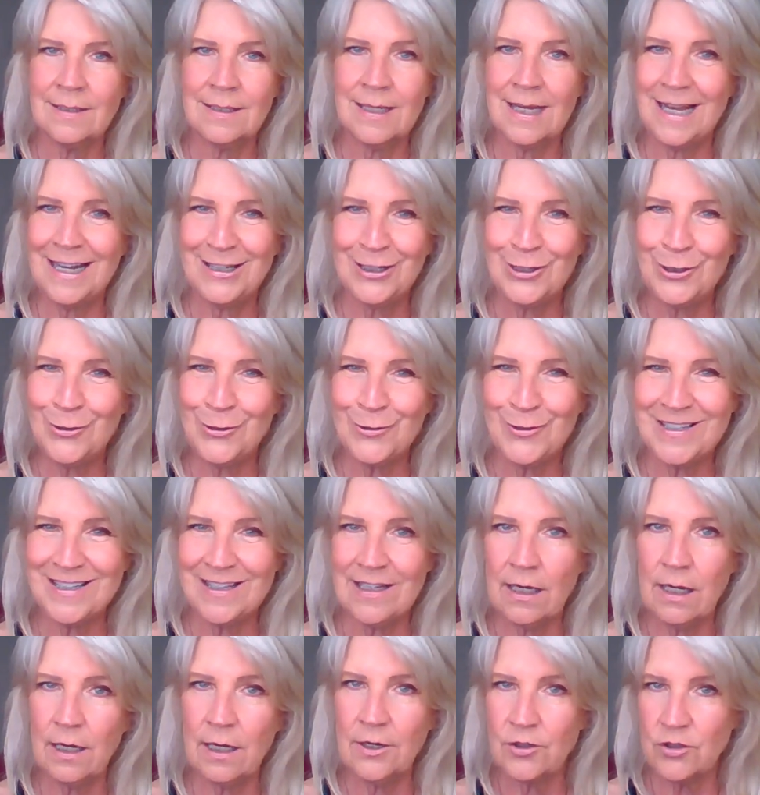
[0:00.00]
10 years
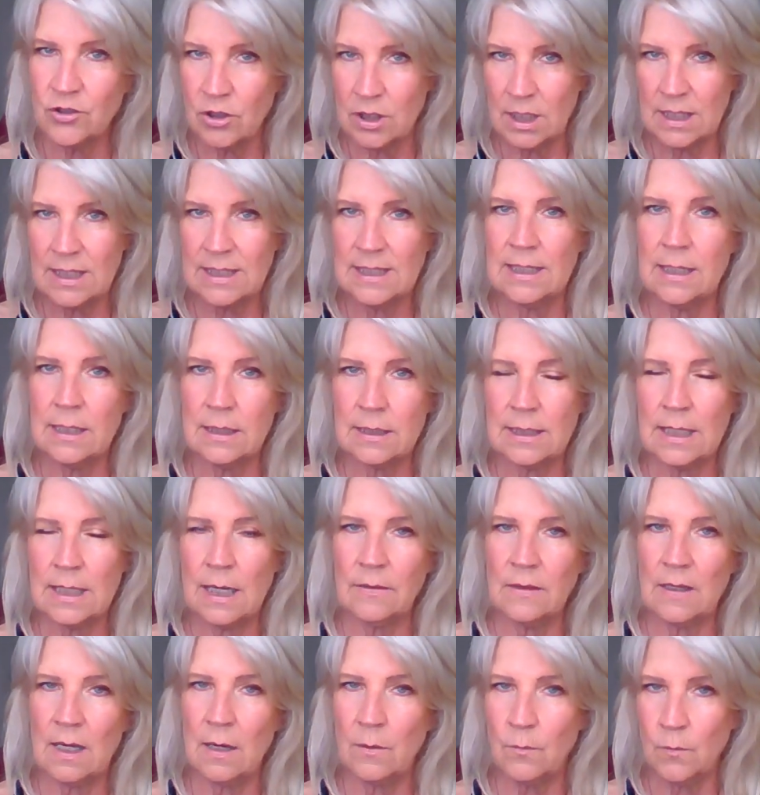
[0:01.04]
later, she seeks
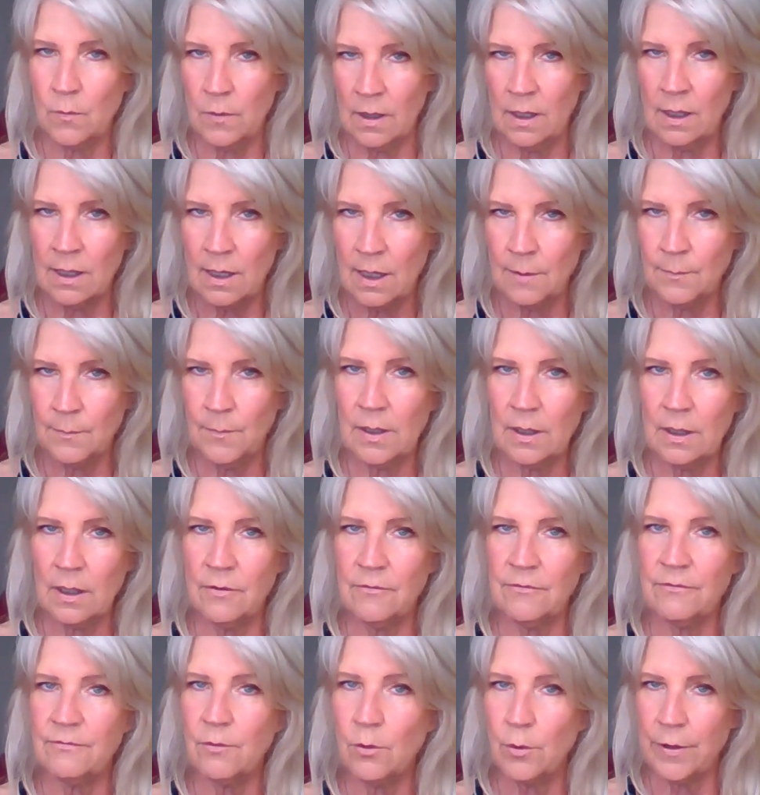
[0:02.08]
out that weed. I pick
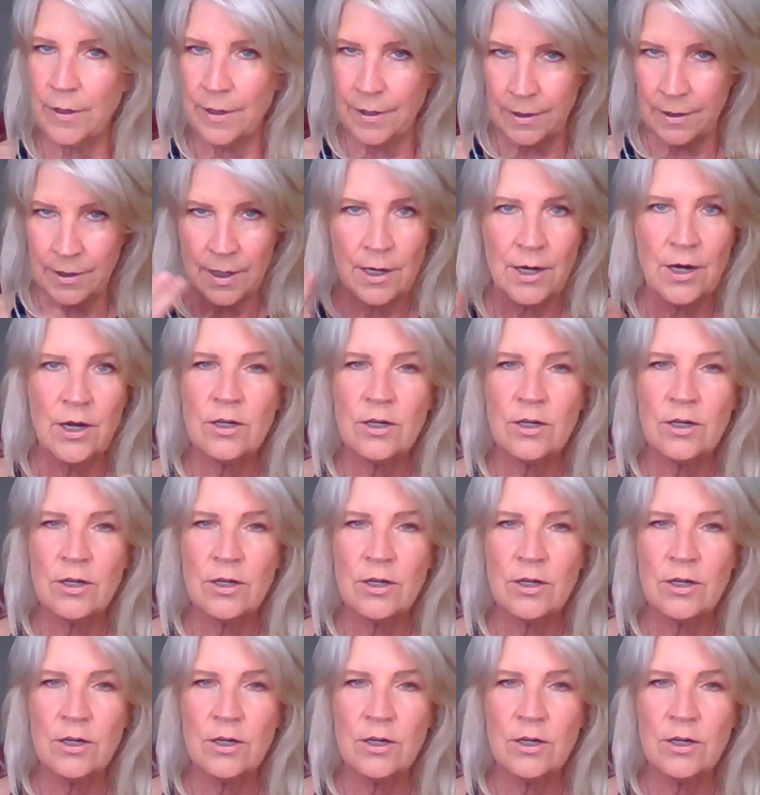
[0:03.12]
it for her.